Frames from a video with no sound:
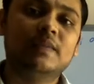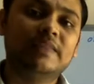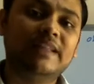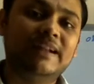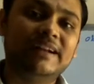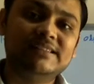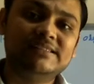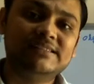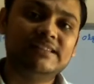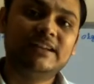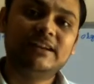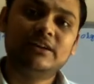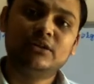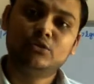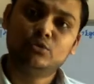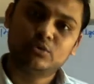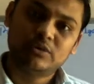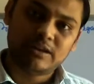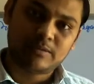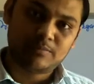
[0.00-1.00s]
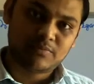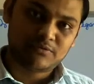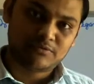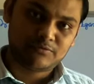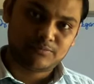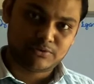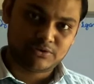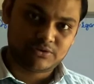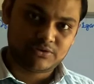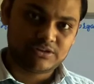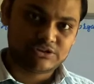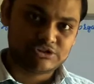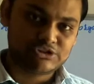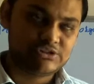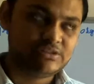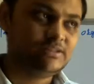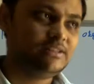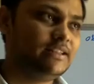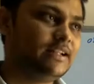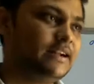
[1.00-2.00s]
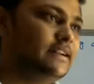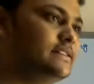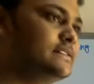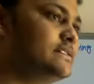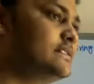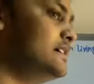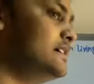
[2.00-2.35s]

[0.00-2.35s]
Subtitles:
that is there are two type of production, that is